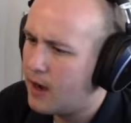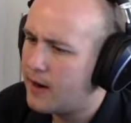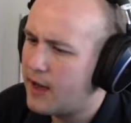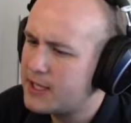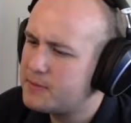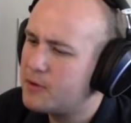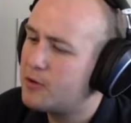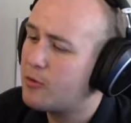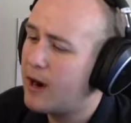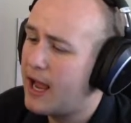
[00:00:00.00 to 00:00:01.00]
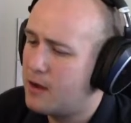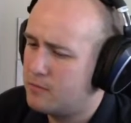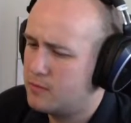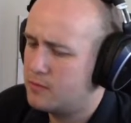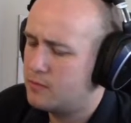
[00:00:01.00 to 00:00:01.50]
On hospital
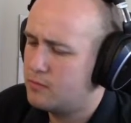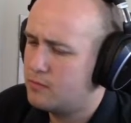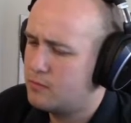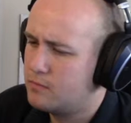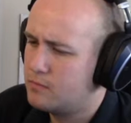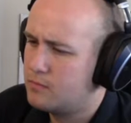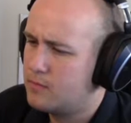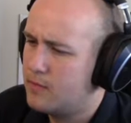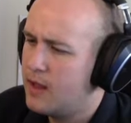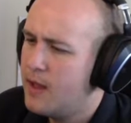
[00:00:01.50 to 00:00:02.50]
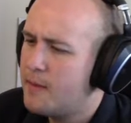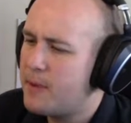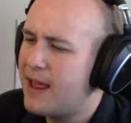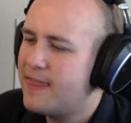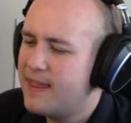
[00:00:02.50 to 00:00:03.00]
grounds.
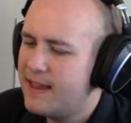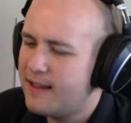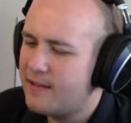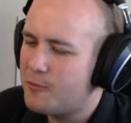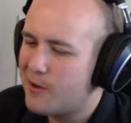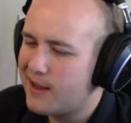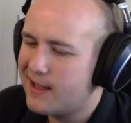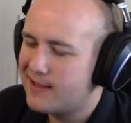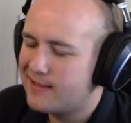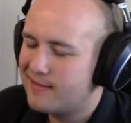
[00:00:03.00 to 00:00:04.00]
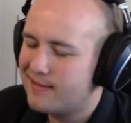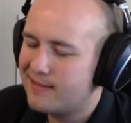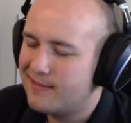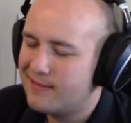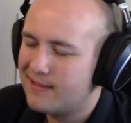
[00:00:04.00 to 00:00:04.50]
But I think what
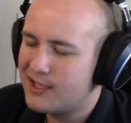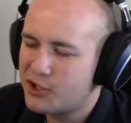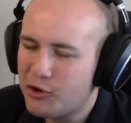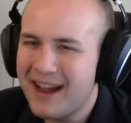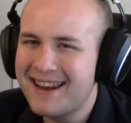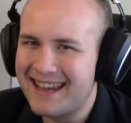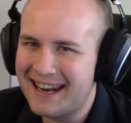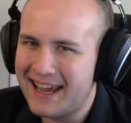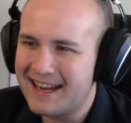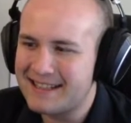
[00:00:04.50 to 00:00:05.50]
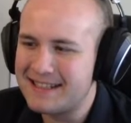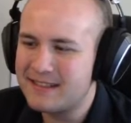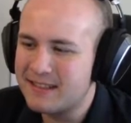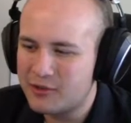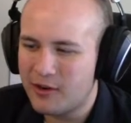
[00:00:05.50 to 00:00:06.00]
it's trying to get at is
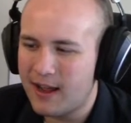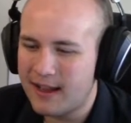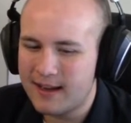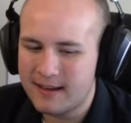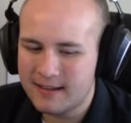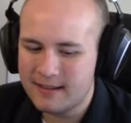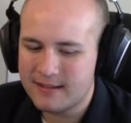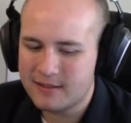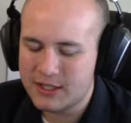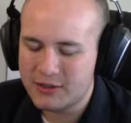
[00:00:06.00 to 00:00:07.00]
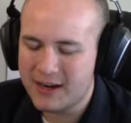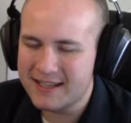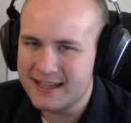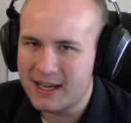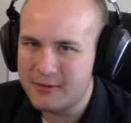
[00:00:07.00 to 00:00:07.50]
it's trying
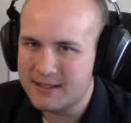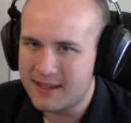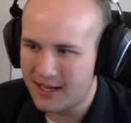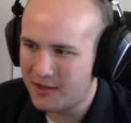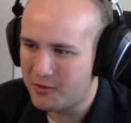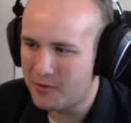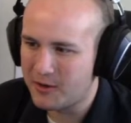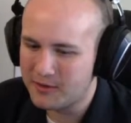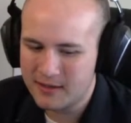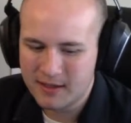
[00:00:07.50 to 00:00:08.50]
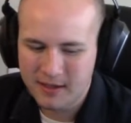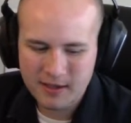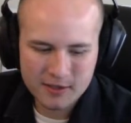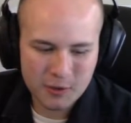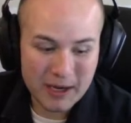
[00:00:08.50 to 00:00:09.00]
to say he went to the other world.
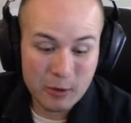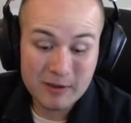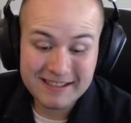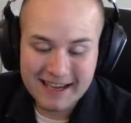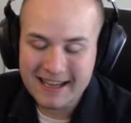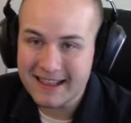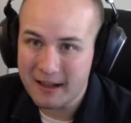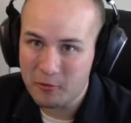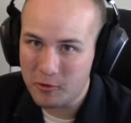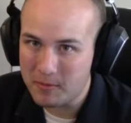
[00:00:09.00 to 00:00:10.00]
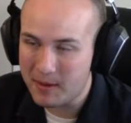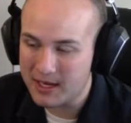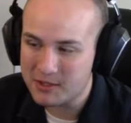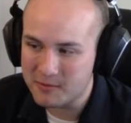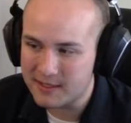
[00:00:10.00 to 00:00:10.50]
So he was in the room the
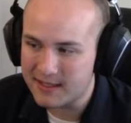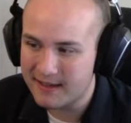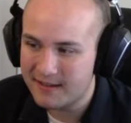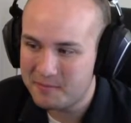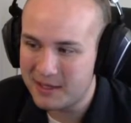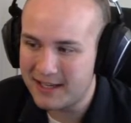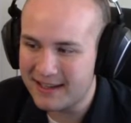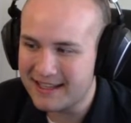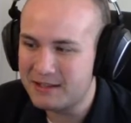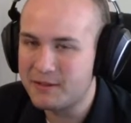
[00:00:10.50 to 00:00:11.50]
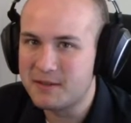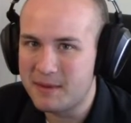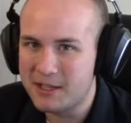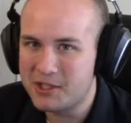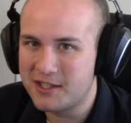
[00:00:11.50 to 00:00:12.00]
patient was in, but in like a different
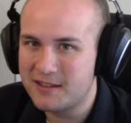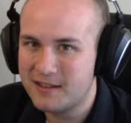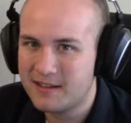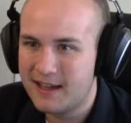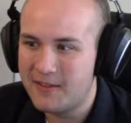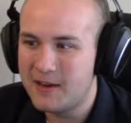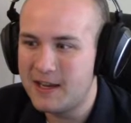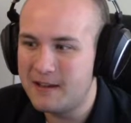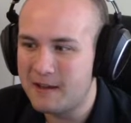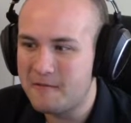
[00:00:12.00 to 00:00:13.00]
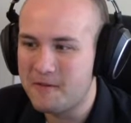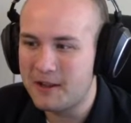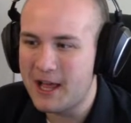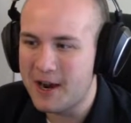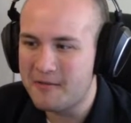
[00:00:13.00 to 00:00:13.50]
dimension. And then he like
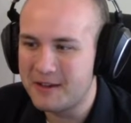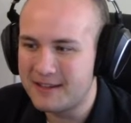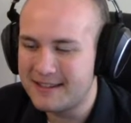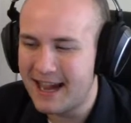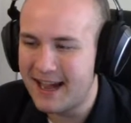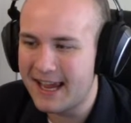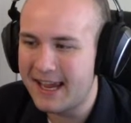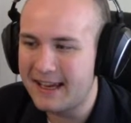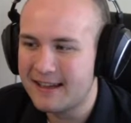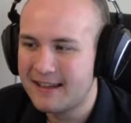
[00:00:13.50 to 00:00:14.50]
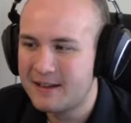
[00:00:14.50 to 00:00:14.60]
fell out of it dying.